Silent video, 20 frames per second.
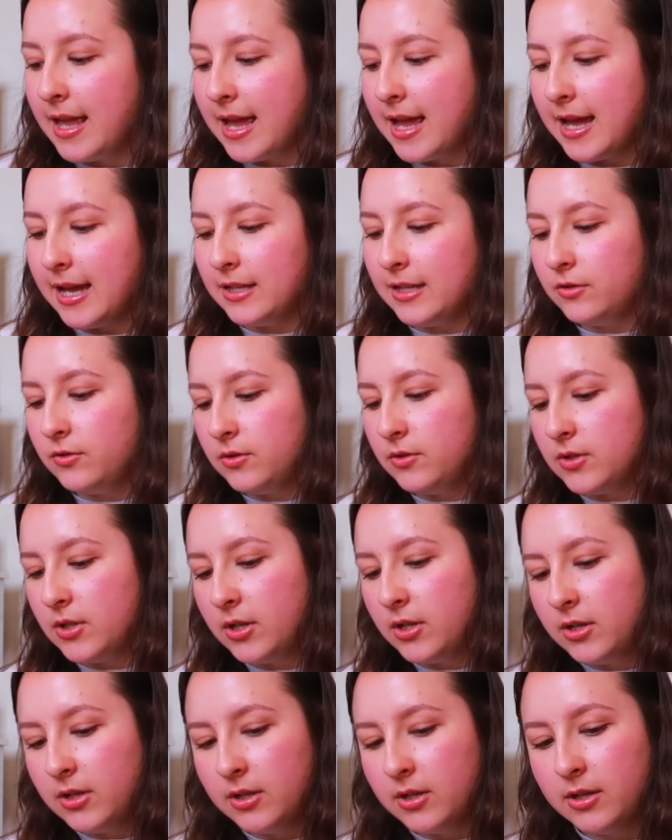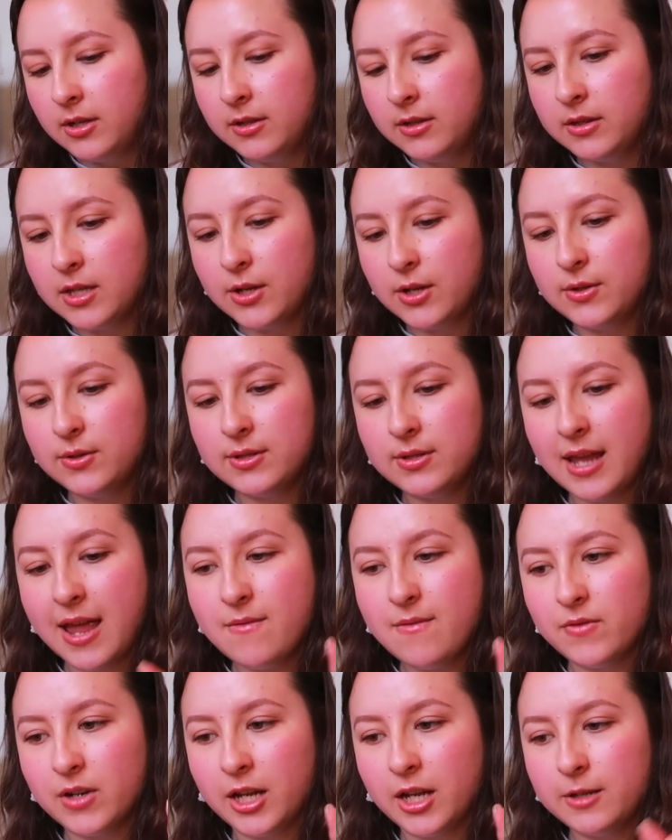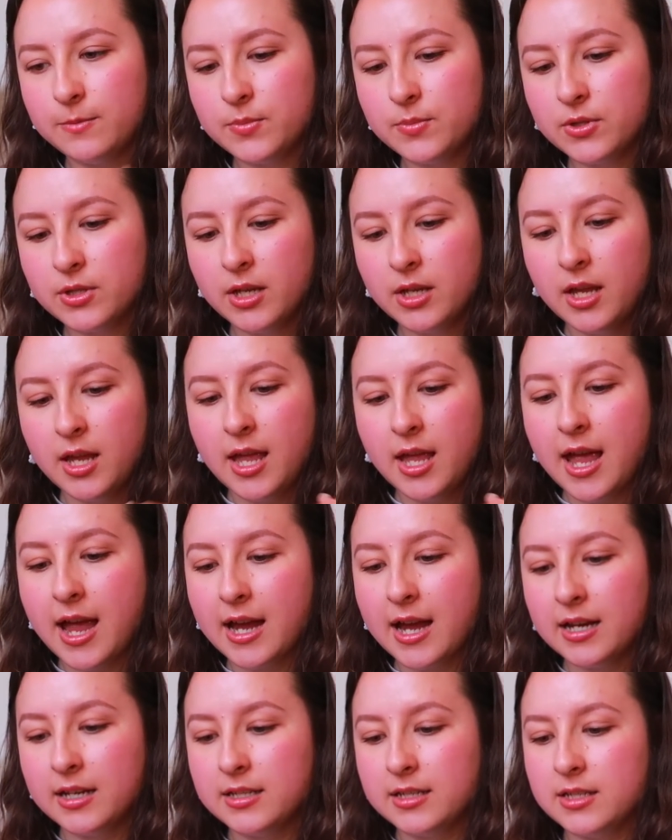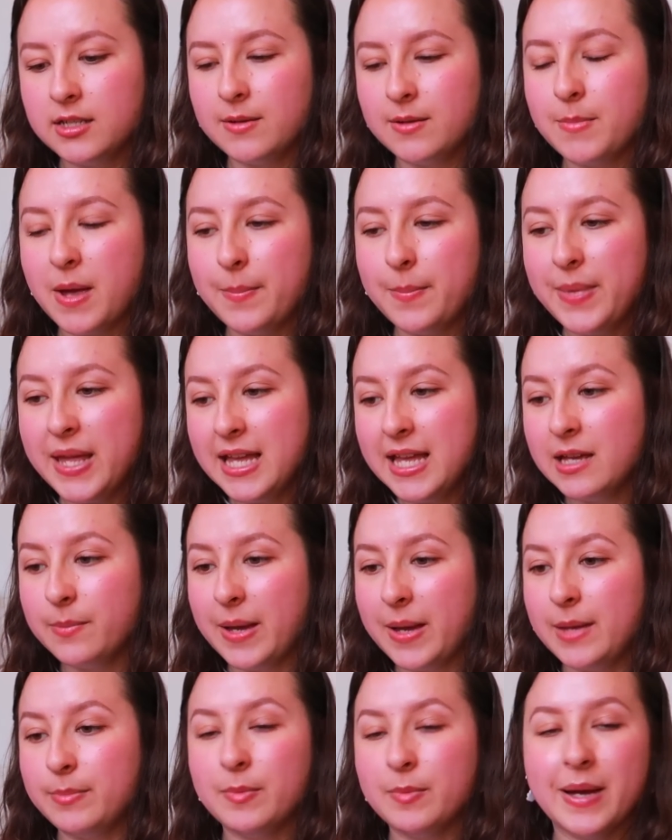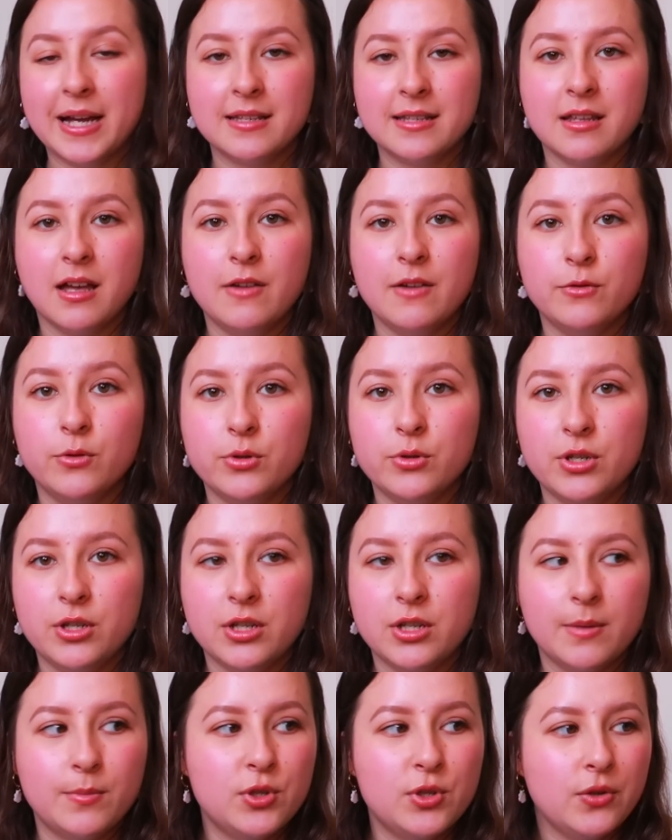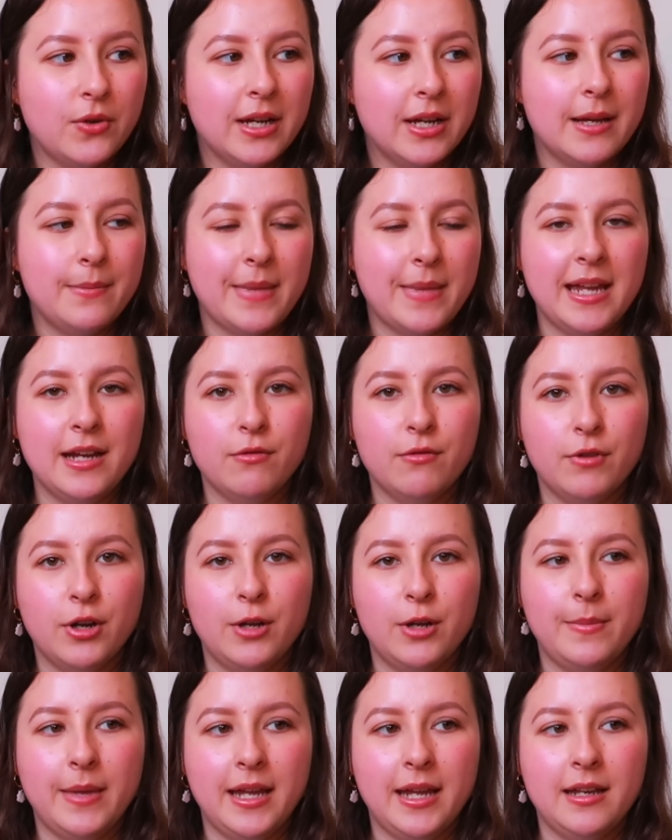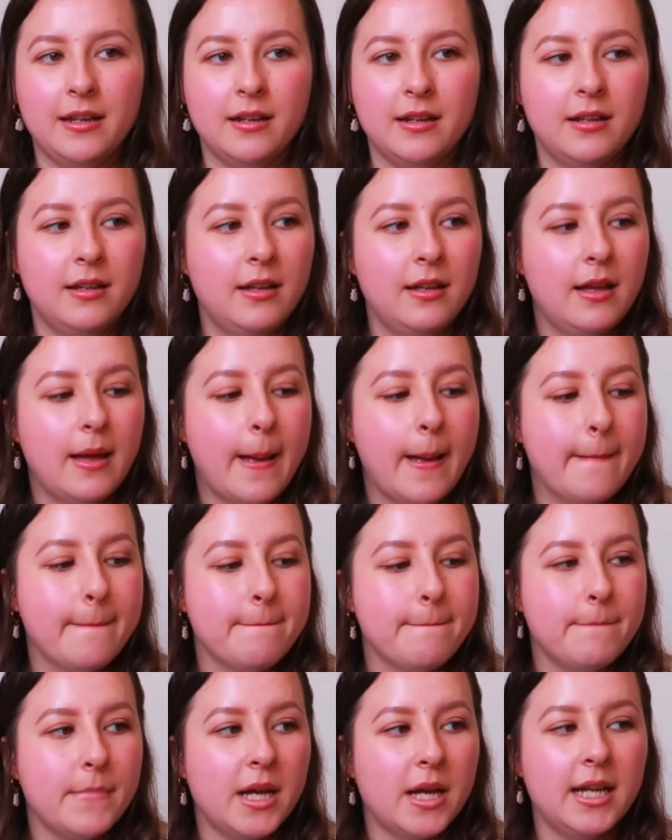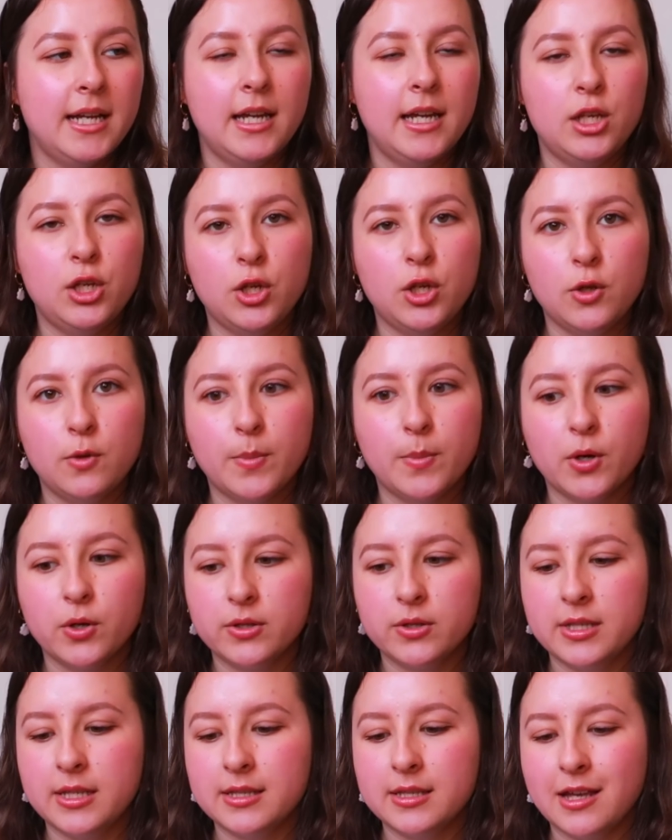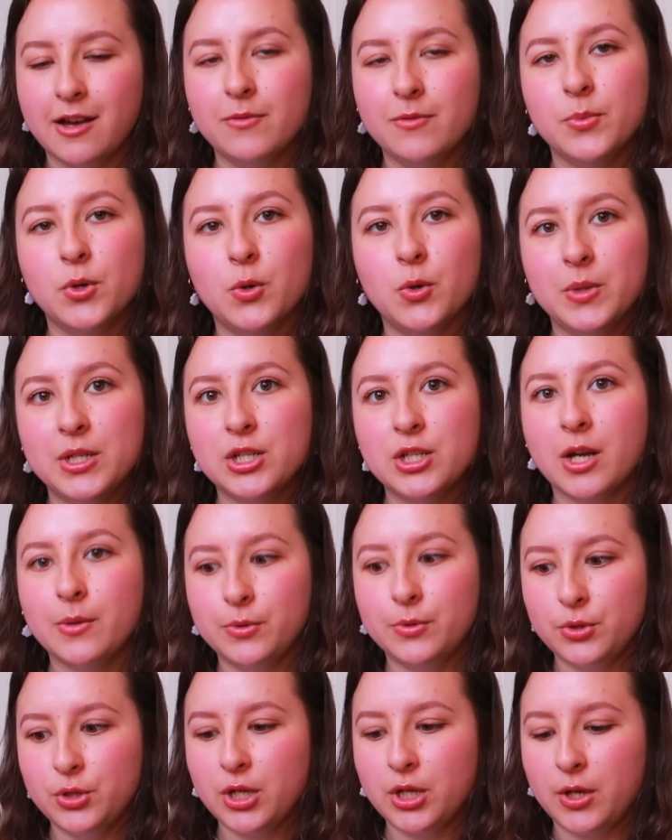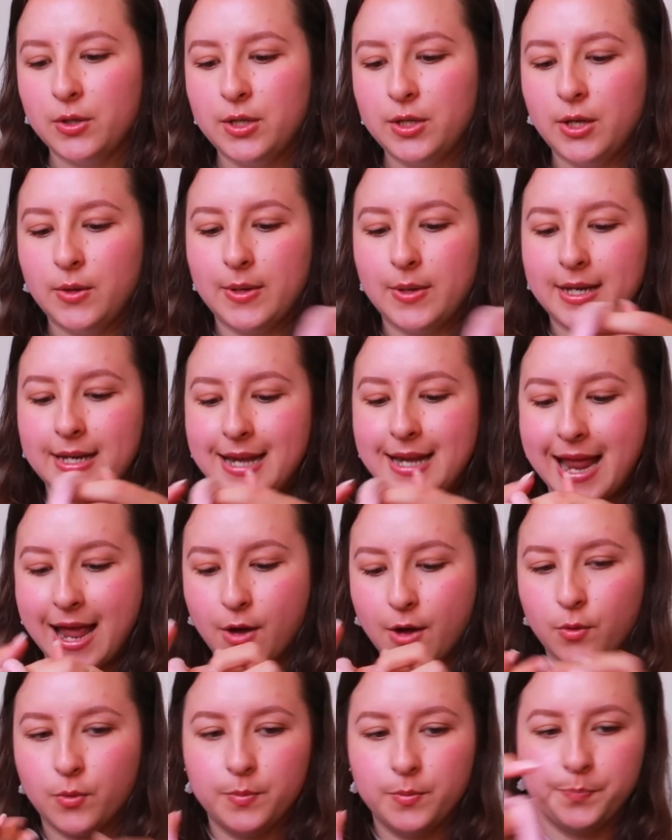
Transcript: and those envelopes. And my pink paper bags that I've ordered, I'm sure I can make room in my new boxes that I've bought, which I will show you now.